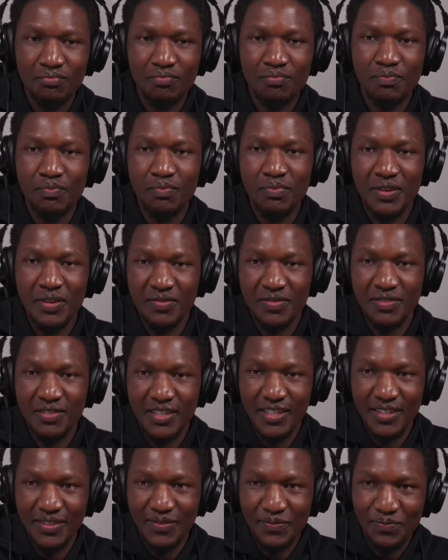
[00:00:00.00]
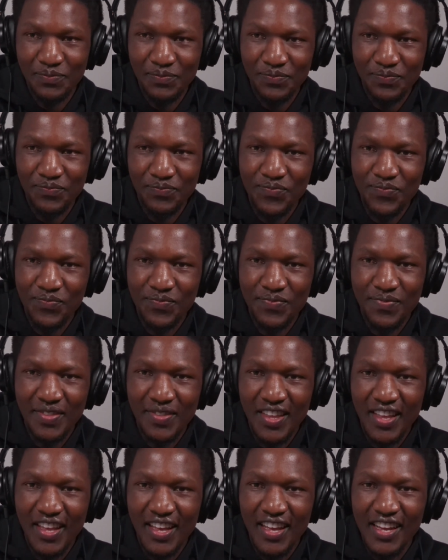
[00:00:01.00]
briefing.
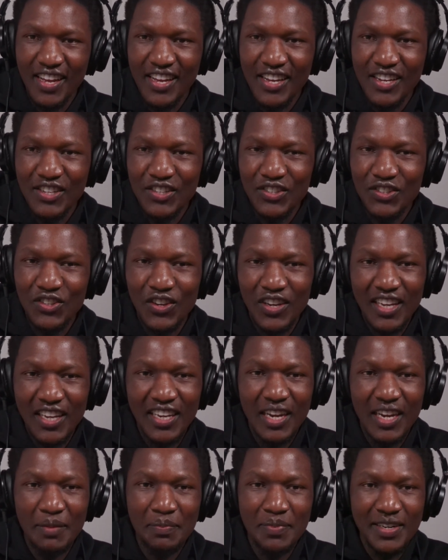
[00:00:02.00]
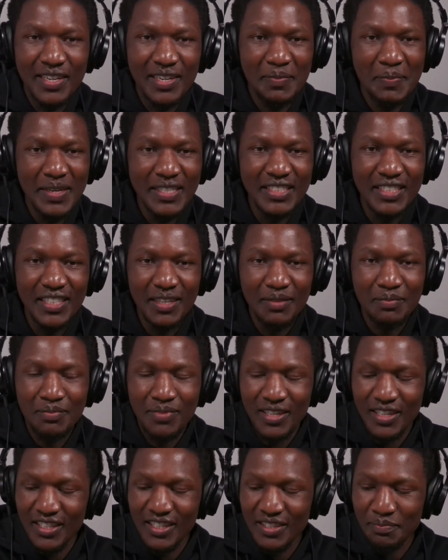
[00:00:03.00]
So in a pre-departure
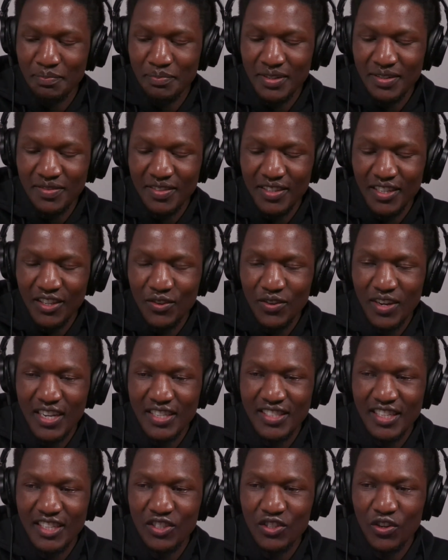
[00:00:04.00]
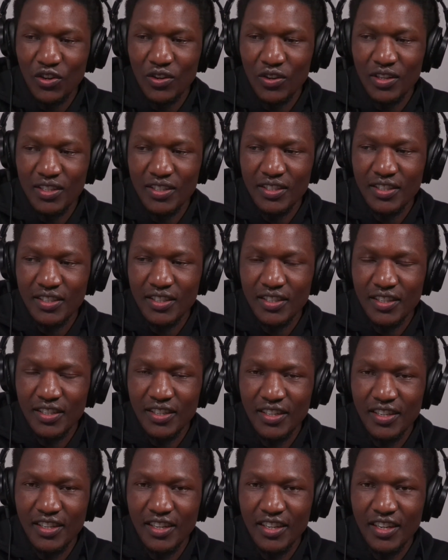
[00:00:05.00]
briefing, you guys are told
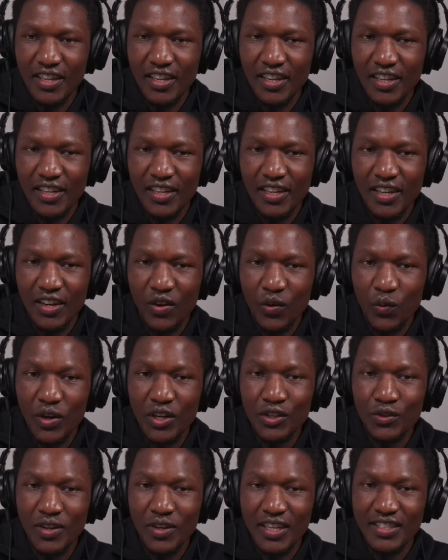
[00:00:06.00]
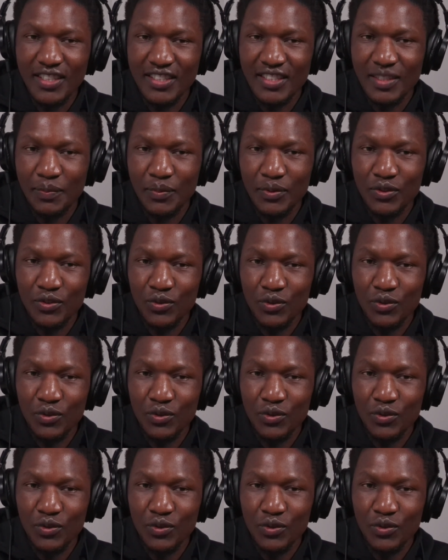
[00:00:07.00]
what you guys are supposed to do